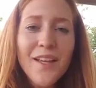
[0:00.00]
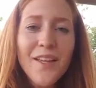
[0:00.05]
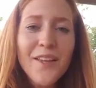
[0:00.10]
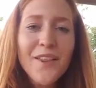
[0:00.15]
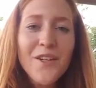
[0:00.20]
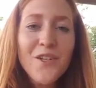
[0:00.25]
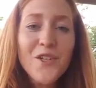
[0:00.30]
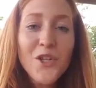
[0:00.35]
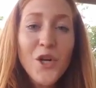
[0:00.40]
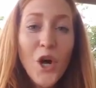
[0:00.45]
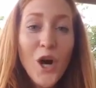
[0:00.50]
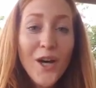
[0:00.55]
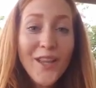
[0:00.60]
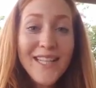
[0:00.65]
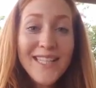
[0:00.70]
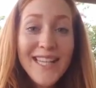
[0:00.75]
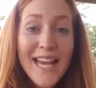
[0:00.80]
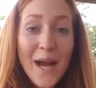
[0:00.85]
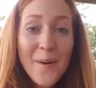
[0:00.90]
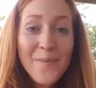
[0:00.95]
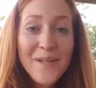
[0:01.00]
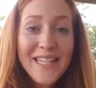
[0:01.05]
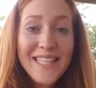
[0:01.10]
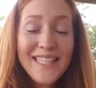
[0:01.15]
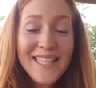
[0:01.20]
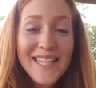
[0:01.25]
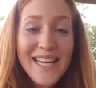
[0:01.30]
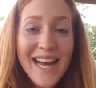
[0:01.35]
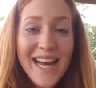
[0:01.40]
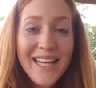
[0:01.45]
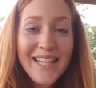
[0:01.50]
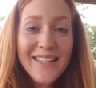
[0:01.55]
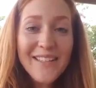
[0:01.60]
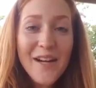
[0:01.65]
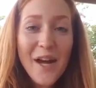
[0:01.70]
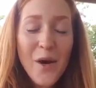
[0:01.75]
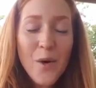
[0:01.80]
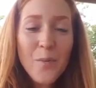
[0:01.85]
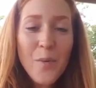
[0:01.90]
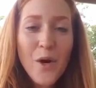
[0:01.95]
There's a call that's happening tonight.
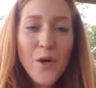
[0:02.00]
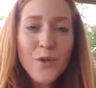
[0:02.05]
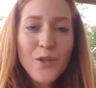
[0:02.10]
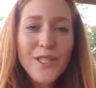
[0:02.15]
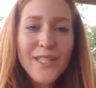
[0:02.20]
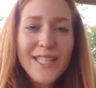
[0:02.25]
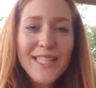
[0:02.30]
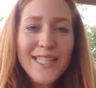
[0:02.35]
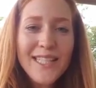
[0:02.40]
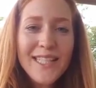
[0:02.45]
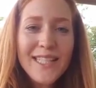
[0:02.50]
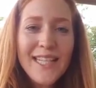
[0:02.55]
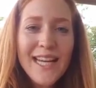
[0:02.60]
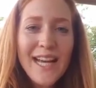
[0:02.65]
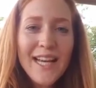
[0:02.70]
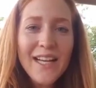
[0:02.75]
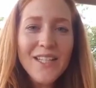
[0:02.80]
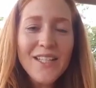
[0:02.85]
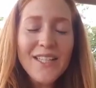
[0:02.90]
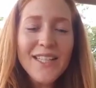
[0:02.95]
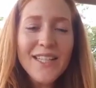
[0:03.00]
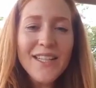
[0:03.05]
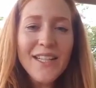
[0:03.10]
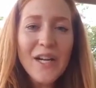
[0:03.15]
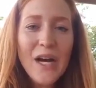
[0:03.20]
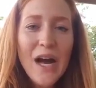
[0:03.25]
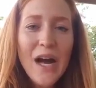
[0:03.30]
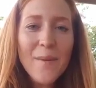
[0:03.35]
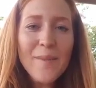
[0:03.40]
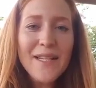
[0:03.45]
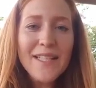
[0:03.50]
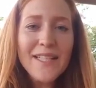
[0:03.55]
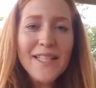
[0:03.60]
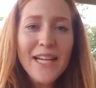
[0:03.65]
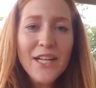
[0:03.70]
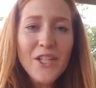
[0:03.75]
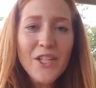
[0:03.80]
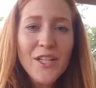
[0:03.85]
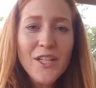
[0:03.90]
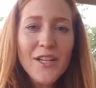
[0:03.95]
I'll post the details in the comment
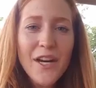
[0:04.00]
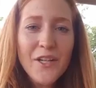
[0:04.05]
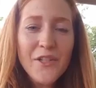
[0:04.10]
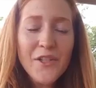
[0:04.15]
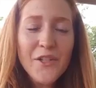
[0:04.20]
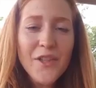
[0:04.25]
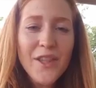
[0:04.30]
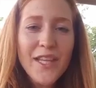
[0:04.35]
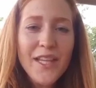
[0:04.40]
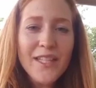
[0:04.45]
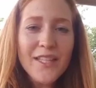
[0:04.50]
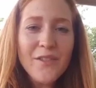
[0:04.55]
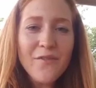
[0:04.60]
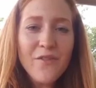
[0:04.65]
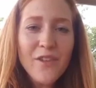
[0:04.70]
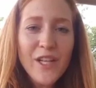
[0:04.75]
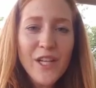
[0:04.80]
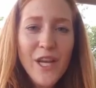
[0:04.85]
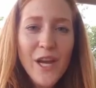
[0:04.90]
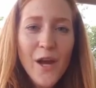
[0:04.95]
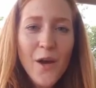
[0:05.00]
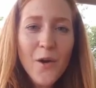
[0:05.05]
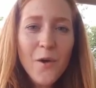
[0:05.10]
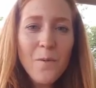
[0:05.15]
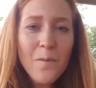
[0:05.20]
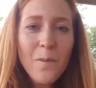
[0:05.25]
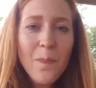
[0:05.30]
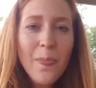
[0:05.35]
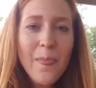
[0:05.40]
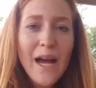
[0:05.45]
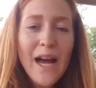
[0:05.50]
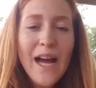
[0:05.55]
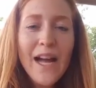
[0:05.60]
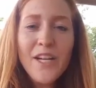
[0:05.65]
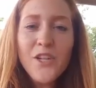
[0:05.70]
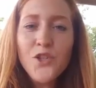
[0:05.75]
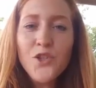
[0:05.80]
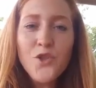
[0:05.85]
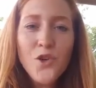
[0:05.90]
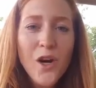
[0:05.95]
section under this video. I
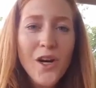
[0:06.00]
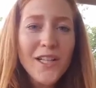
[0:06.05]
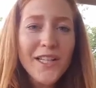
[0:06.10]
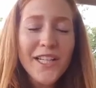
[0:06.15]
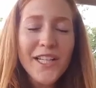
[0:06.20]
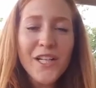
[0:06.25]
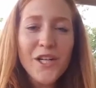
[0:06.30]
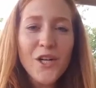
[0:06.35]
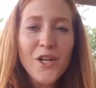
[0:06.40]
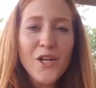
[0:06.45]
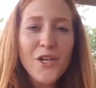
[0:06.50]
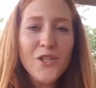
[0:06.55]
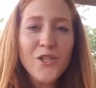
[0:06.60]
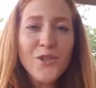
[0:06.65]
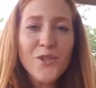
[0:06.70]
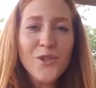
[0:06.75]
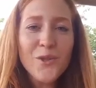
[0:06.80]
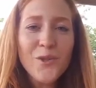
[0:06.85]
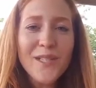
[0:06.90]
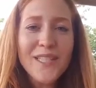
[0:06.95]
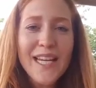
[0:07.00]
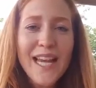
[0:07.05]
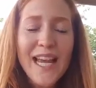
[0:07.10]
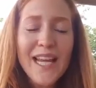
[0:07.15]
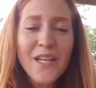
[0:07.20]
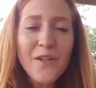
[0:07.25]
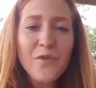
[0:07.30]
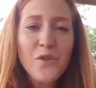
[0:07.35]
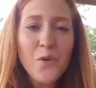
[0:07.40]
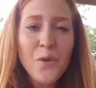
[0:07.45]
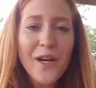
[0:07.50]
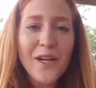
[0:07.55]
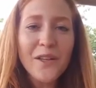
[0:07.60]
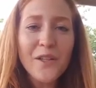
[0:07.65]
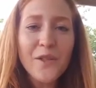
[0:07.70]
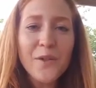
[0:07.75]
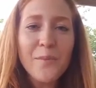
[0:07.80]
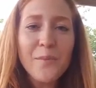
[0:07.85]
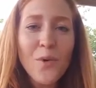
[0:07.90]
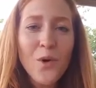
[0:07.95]
strongly encourage you to attend if you want to
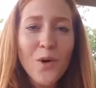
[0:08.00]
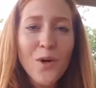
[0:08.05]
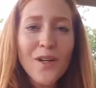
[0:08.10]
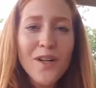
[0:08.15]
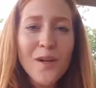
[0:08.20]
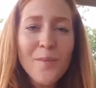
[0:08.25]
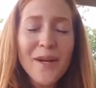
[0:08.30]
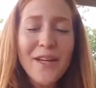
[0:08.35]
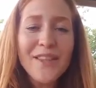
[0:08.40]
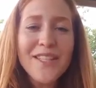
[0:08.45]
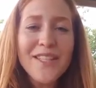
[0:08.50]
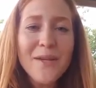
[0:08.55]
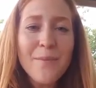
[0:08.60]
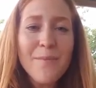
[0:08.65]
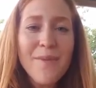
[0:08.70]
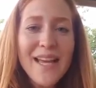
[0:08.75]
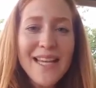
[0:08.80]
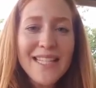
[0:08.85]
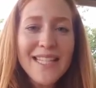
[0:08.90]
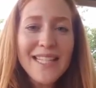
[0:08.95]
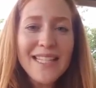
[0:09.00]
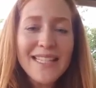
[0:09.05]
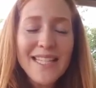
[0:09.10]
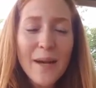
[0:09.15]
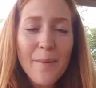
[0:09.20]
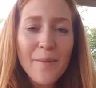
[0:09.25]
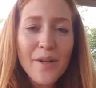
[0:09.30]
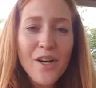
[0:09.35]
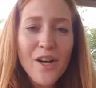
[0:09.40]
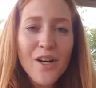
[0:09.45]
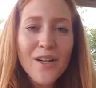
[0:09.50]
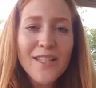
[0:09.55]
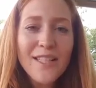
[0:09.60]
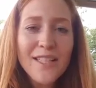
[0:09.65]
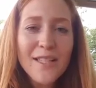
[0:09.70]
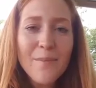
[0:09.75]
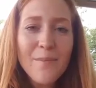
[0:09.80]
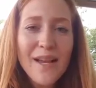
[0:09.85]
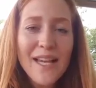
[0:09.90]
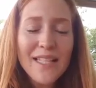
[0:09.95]
learn more about this amazing seminar and
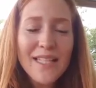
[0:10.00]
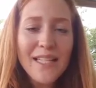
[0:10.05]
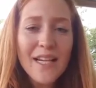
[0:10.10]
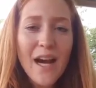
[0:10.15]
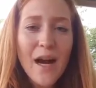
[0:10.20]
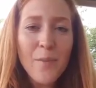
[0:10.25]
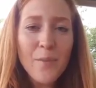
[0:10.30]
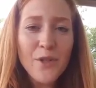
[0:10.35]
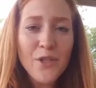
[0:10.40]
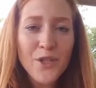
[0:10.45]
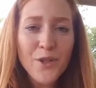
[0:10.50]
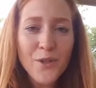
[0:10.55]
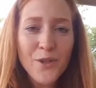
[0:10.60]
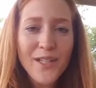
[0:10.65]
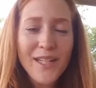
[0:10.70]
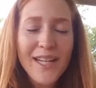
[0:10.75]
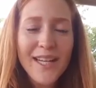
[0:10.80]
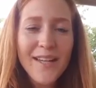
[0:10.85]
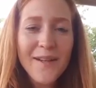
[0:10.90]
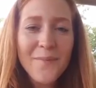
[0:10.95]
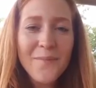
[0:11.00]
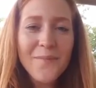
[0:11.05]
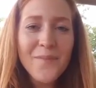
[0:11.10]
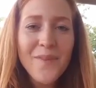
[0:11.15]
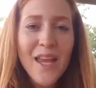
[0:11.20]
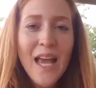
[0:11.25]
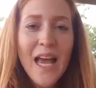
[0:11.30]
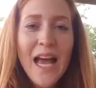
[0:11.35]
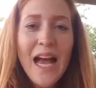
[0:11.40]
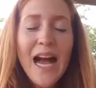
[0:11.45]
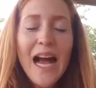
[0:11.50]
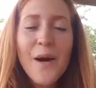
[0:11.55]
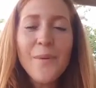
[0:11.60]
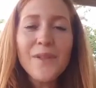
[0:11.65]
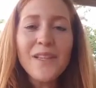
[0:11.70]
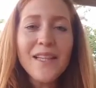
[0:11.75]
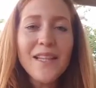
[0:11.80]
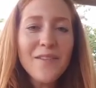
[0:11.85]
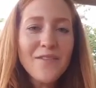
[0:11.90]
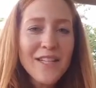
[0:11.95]
this amazing opportunity. I
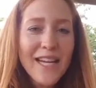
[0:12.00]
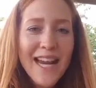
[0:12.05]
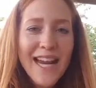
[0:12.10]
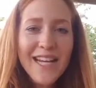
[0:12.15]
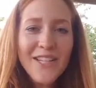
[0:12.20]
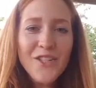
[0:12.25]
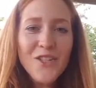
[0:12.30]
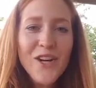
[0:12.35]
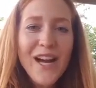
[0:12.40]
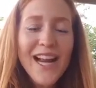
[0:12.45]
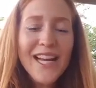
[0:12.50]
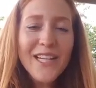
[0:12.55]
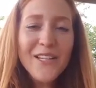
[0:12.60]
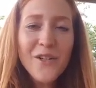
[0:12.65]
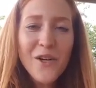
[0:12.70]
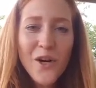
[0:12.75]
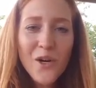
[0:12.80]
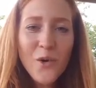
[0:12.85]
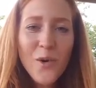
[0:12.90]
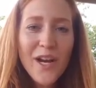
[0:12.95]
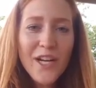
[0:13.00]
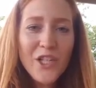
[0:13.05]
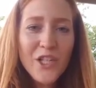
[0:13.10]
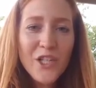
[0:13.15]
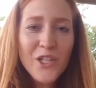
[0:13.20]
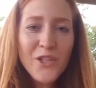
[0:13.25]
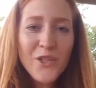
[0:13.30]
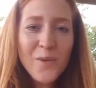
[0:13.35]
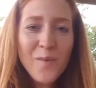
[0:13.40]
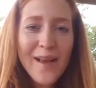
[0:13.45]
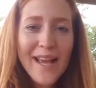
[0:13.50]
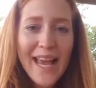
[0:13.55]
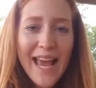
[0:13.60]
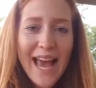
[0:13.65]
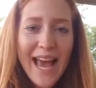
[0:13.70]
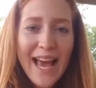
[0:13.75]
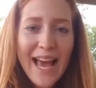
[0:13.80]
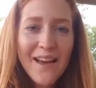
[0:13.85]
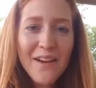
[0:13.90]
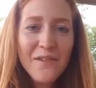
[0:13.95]
would love to answer any and all questions you may
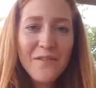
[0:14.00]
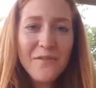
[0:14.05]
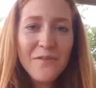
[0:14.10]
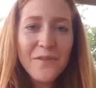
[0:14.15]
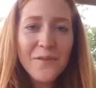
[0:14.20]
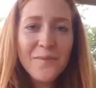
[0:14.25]
have.